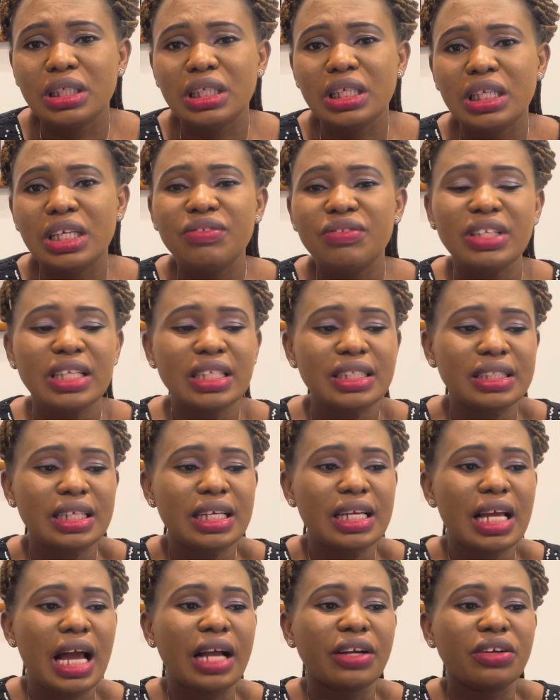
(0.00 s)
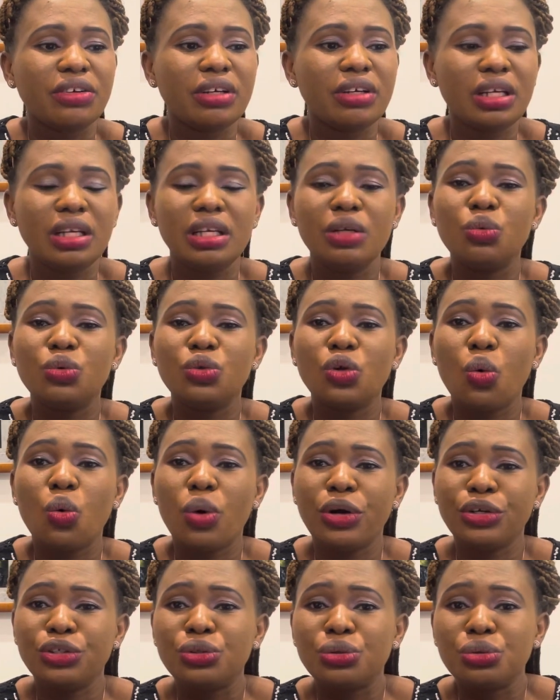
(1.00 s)
If they say agree, we don't
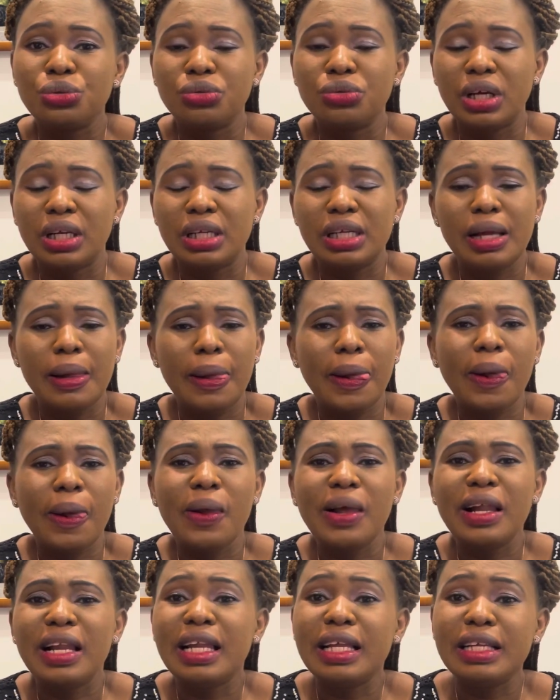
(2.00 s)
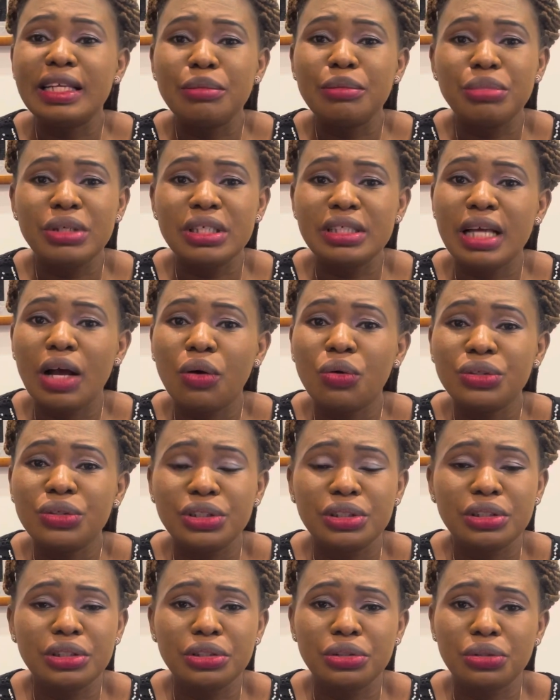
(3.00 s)
want children, let them be. It's their own
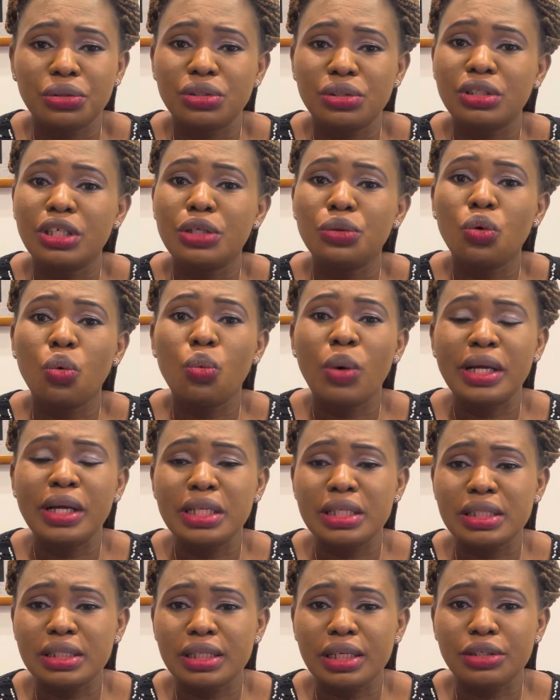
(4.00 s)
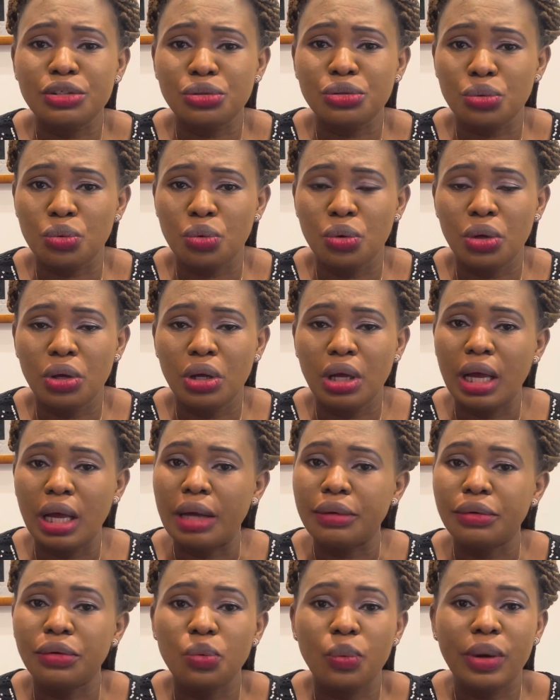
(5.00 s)
decisions. They know why they said so. I
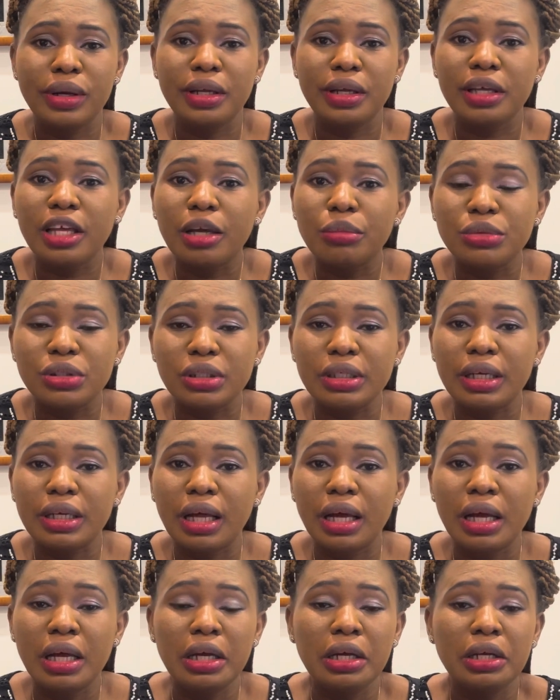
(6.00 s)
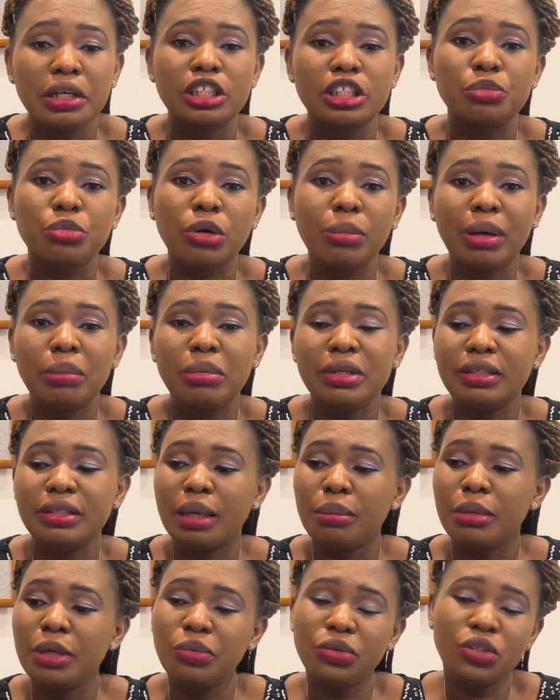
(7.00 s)
don't know why they came together. It's probably that
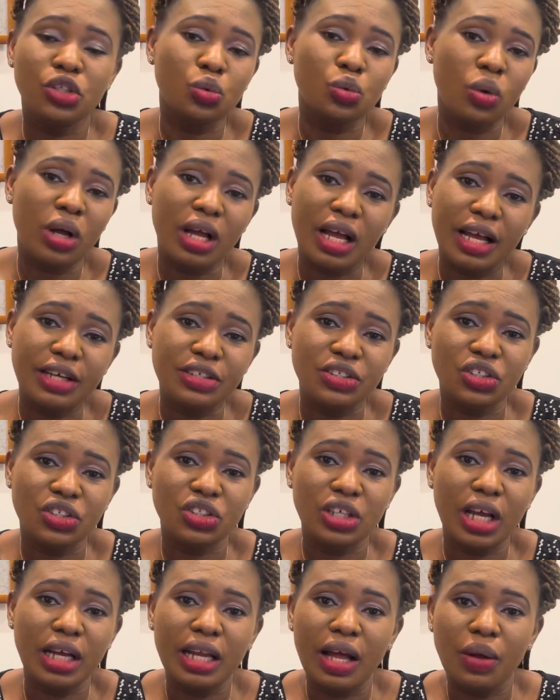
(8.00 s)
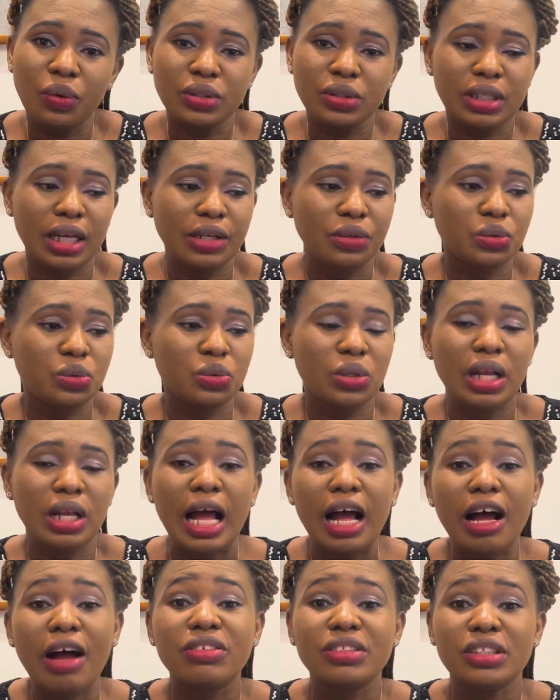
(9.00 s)
maybe this one has a child outside. This one
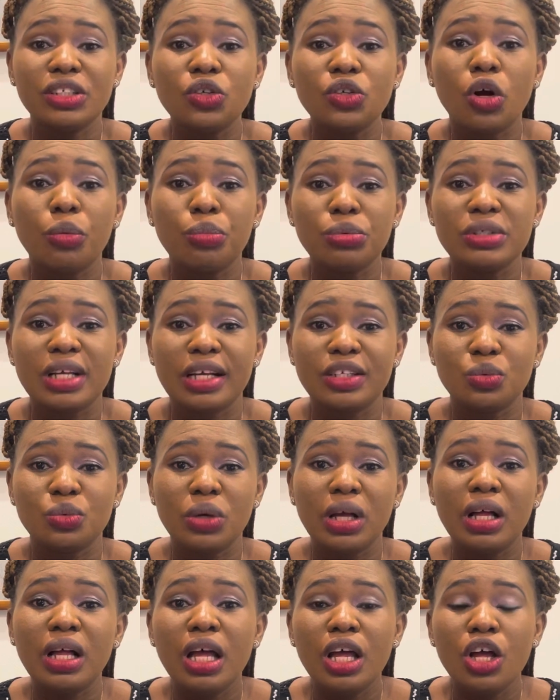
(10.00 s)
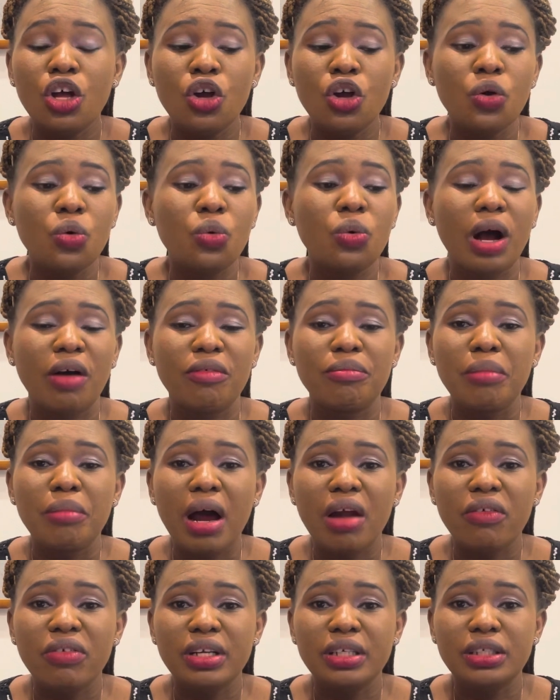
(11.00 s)
I've seen couples as well who are
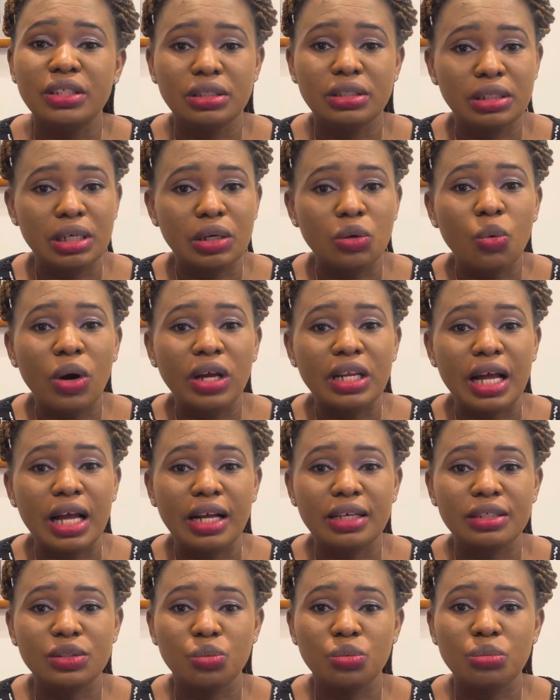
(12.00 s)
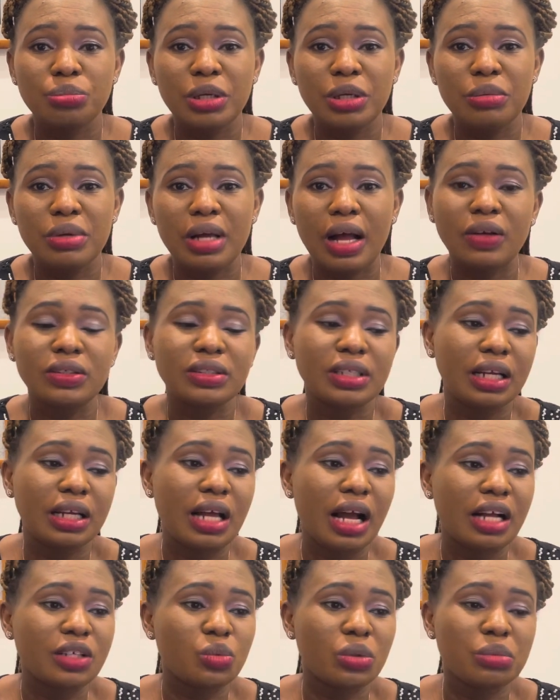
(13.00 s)
married. One has baby outside,
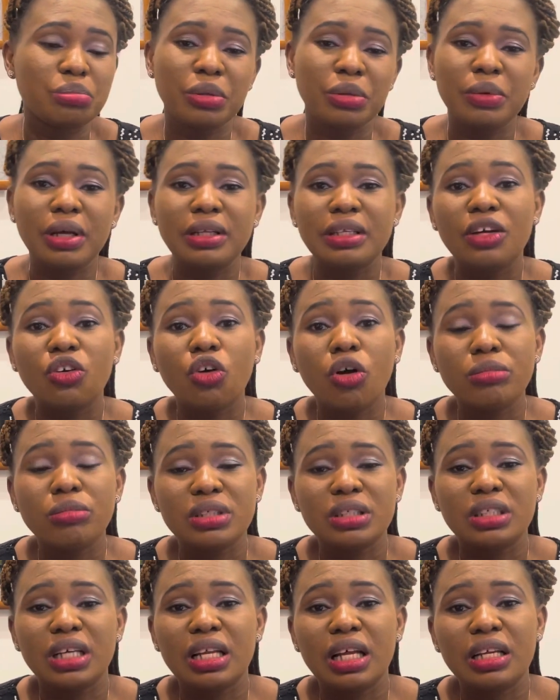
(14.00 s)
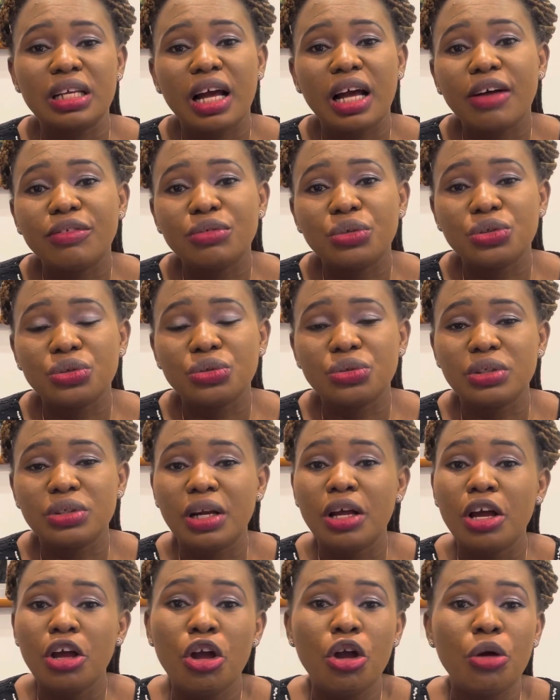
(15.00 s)
has one baby, and they come together, they have those children,
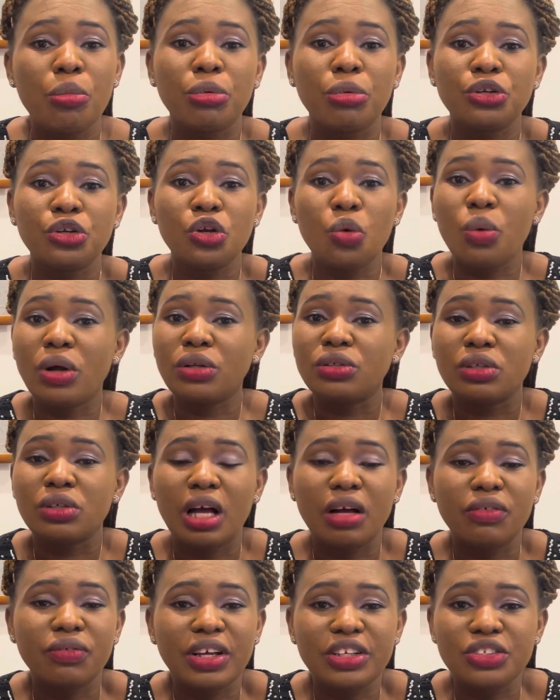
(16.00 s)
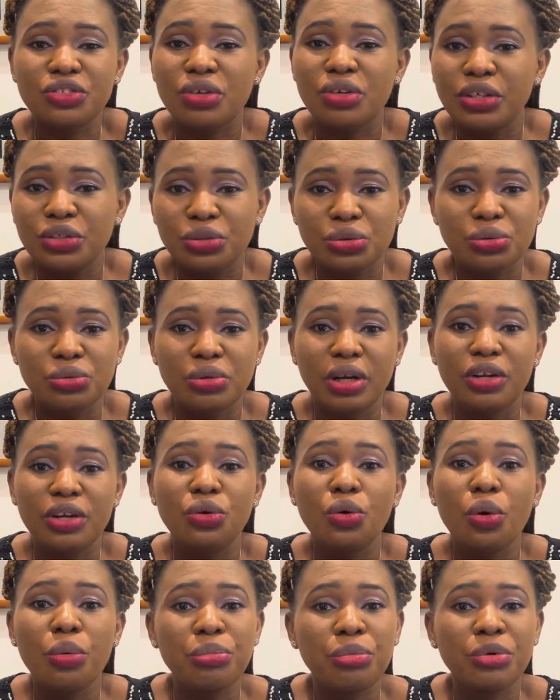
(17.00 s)
but they don't want to have extra children.
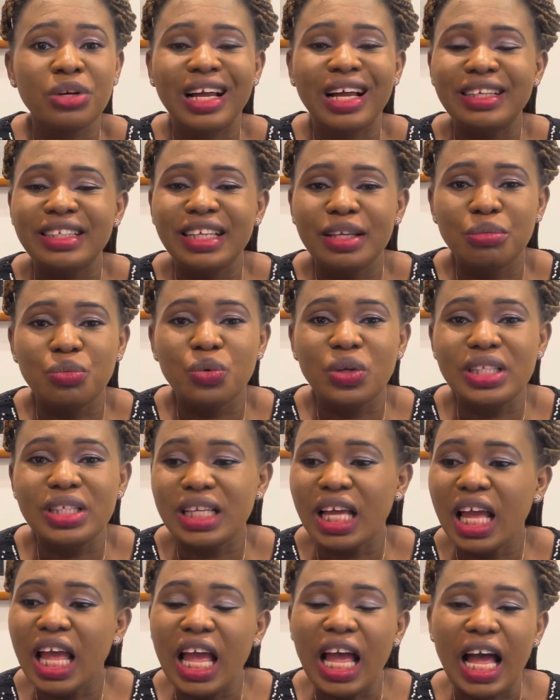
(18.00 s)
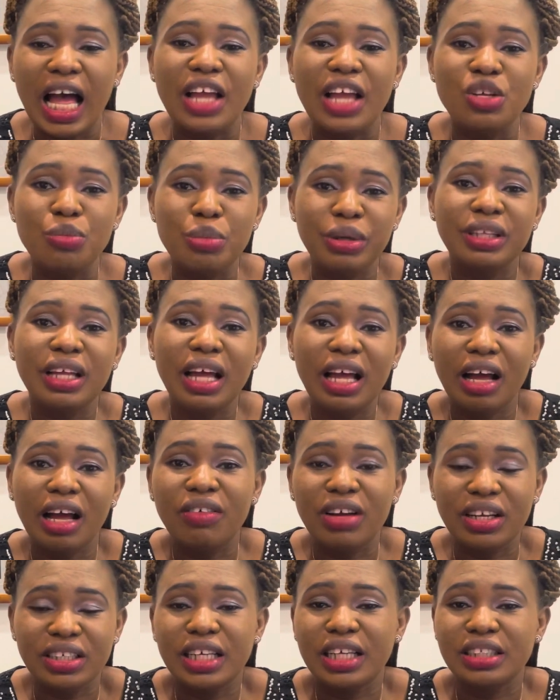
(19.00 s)
Don't bother them with, you better have
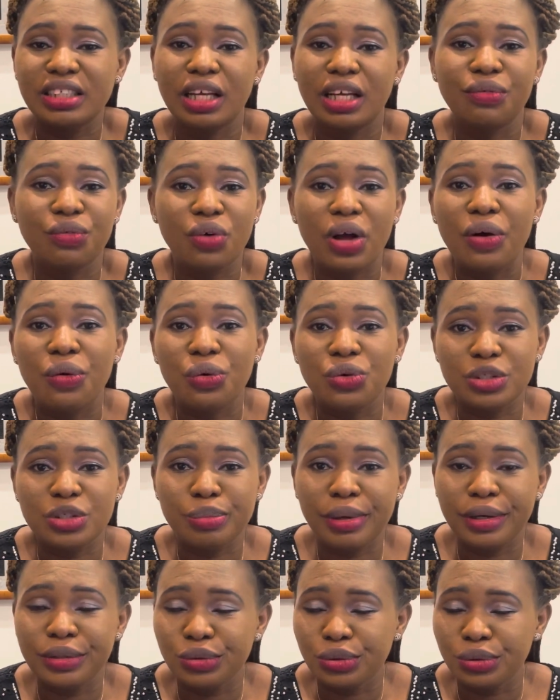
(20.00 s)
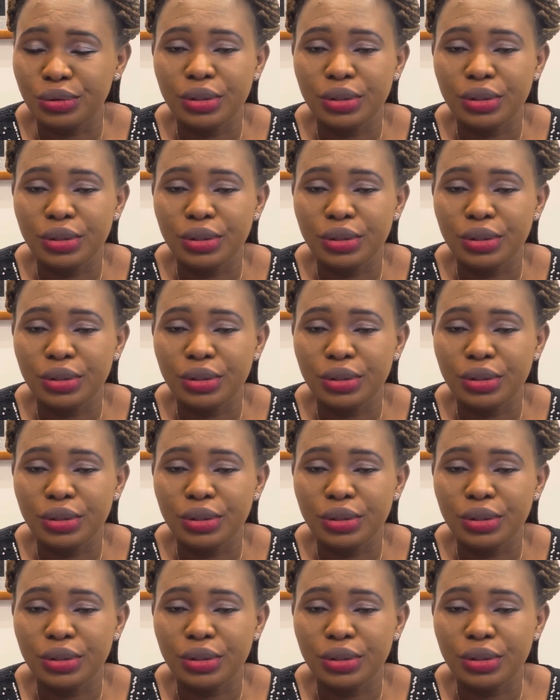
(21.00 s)
another child for a husband.